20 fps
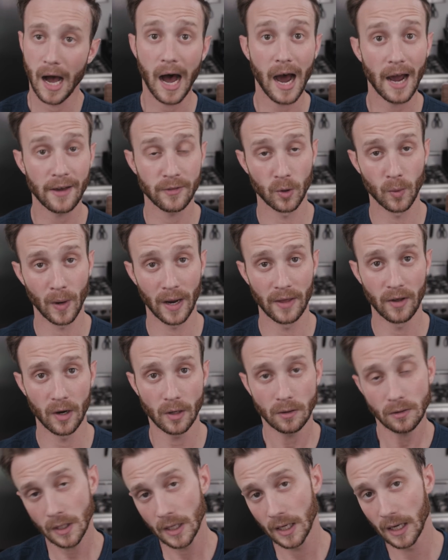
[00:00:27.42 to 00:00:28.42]
Either way
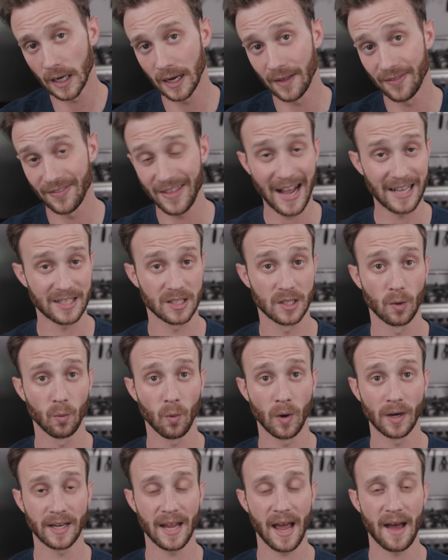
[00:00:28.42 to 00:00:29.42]
though, uh, that's
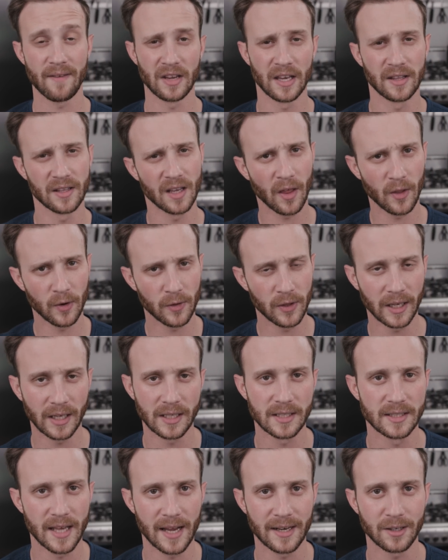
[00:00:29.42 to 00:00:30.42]
one caveat. The other thing
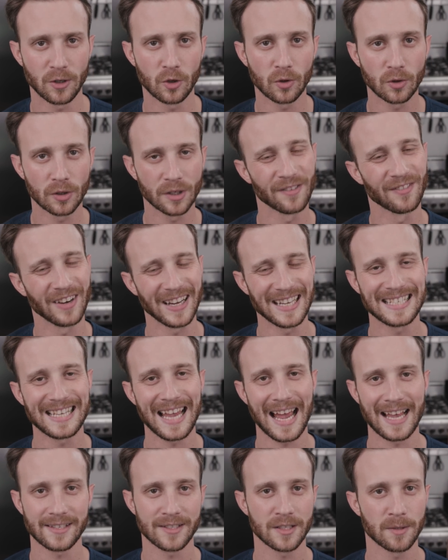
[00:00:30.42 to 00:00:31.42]
is that your device
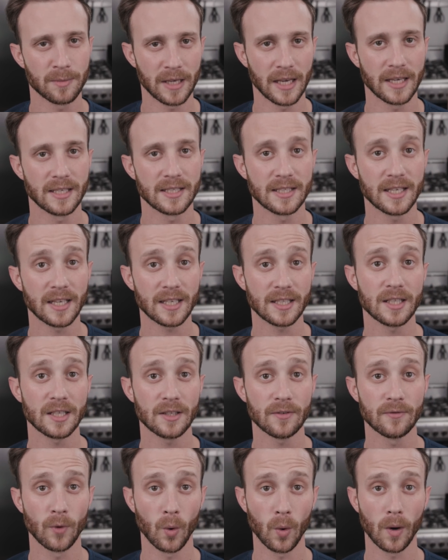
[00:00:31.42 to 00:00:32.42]
has to be a
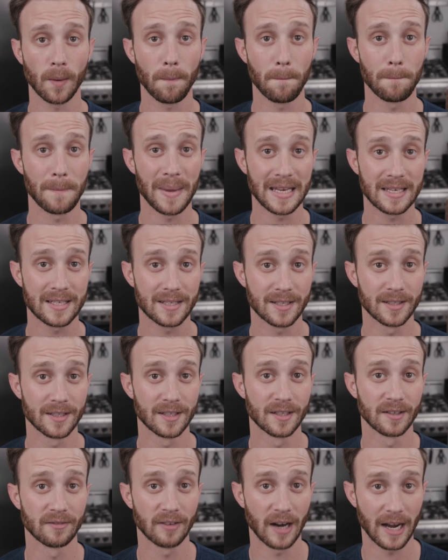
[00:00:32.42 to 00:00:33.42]
64-bit
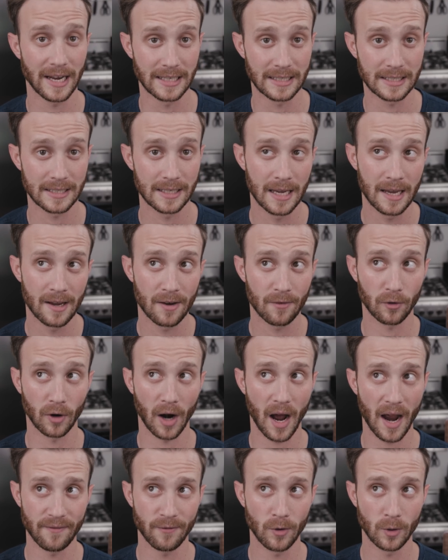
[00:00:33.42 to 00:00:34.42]
device. For
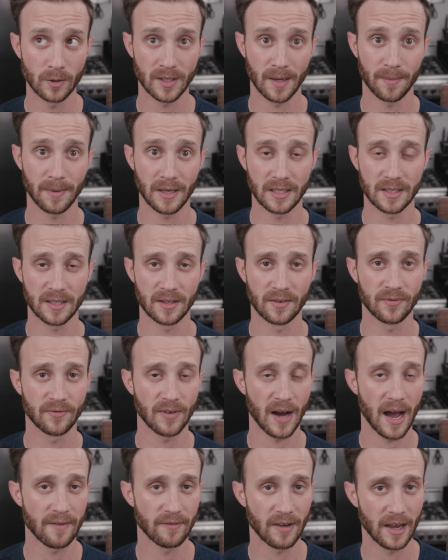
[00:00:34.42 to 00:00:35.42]
iPhones, that means the
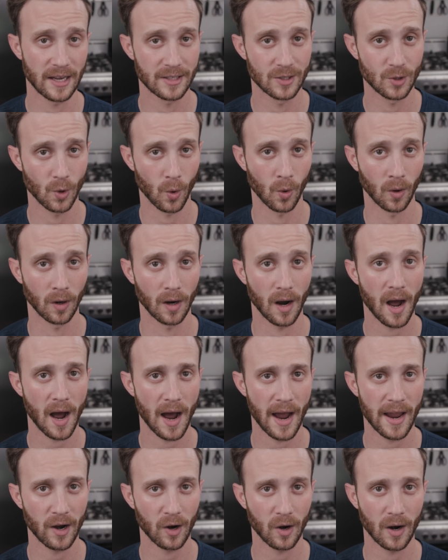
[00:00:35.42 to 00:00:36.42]
5S or
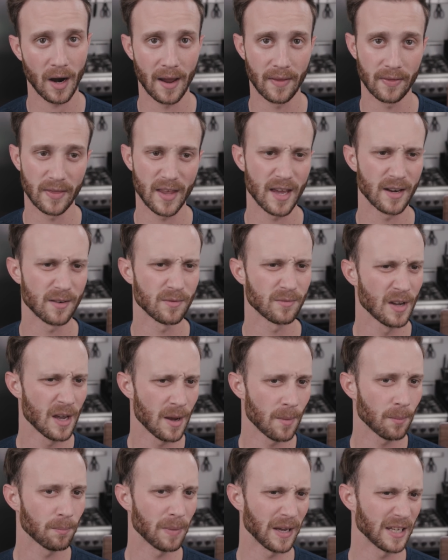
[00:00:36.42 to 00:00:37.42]
higher, and then
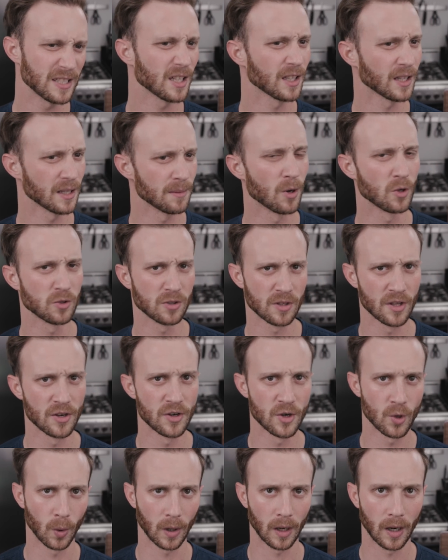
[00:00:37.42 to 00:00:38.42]
basically most of the
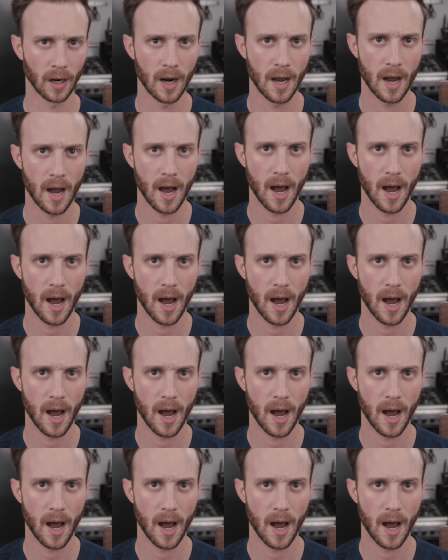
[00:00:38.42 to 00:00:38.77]
newer